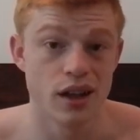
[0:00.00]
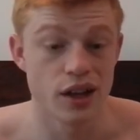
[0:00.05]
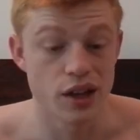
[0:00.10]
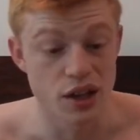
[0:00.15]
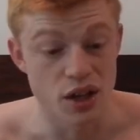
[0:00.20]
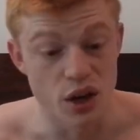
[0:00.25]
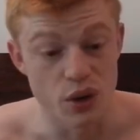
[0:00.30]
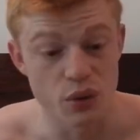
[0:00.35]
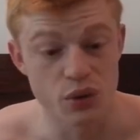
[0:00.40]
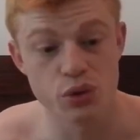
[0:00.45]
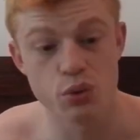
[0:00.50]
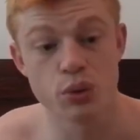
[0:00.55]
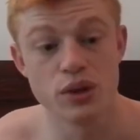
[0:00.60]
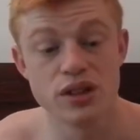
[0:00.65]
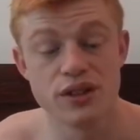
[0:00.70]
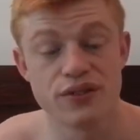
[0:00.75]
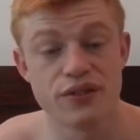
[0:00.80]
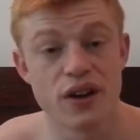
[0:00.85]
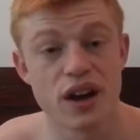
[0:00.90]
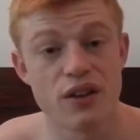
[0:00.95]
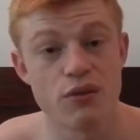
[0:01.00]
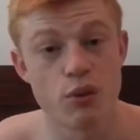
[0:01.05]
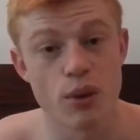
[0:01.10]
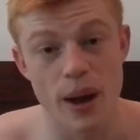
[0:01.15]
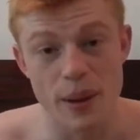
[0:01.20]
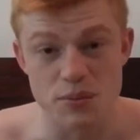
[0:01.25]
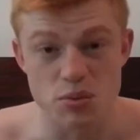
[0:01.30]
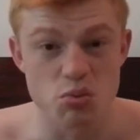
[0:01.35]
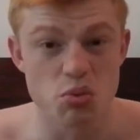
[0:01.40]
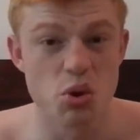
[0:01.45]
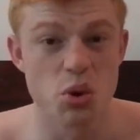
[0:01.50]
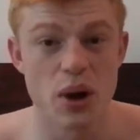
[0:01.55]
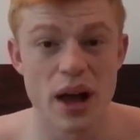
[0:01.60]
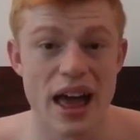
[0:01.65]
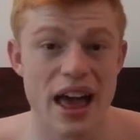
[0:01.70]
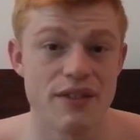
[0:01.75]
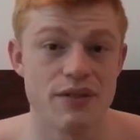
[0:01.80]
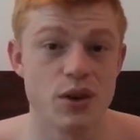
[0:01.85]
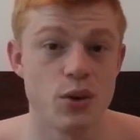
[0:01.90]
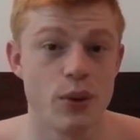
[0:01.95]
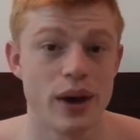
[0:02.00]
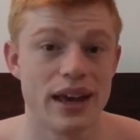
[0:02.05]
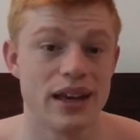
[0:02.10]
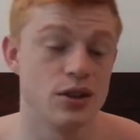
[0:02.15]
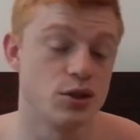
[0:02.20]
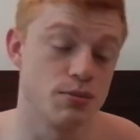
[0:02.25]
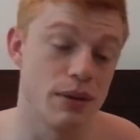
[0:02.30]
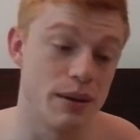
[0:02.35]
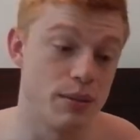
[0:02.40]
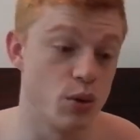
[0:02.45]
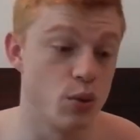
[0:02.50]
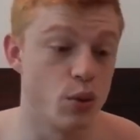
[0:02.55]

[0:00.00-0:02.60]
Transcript: You know, three to five reps, real heavy weights, maybe